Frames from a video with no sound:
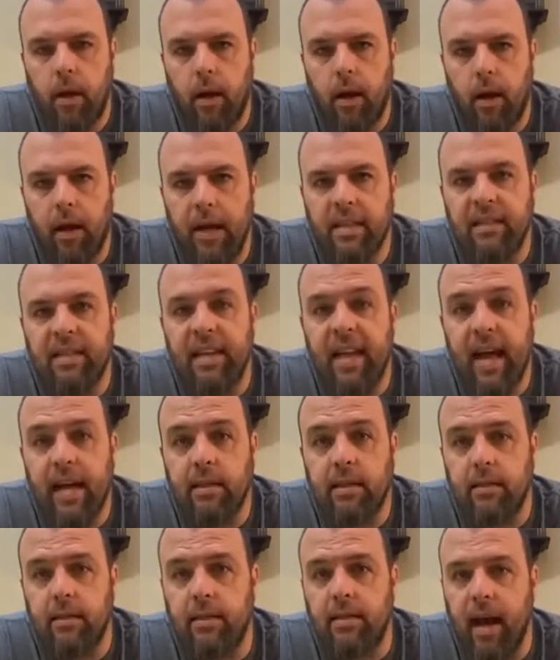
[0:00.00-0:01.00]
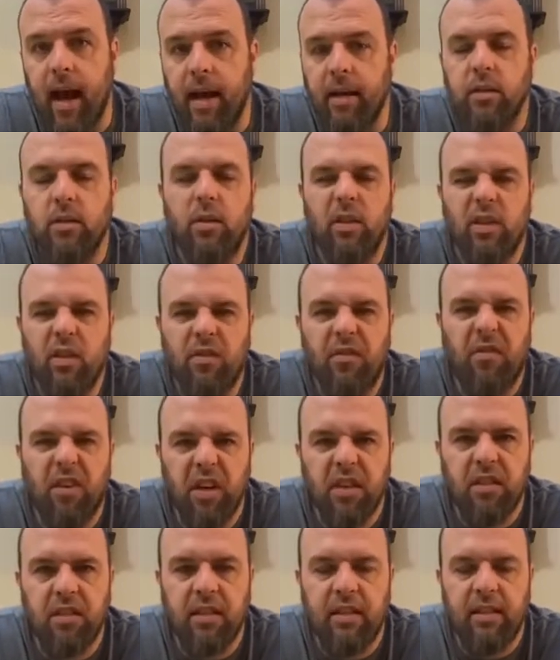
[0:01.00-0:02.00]
his next attack, so his
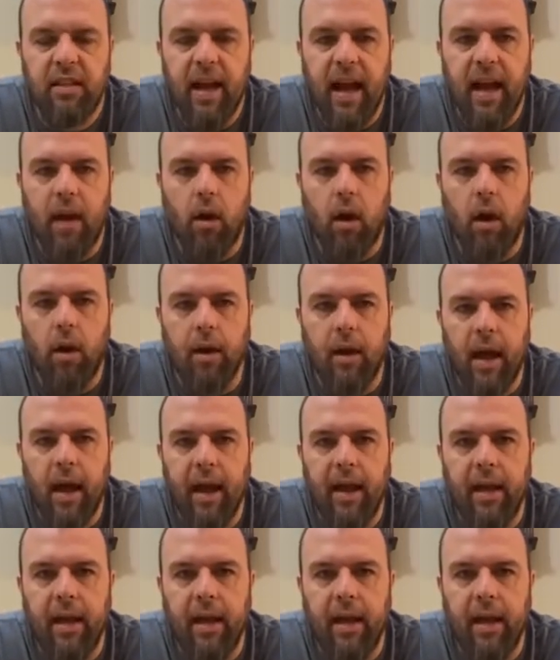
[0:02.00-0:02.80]
first attack on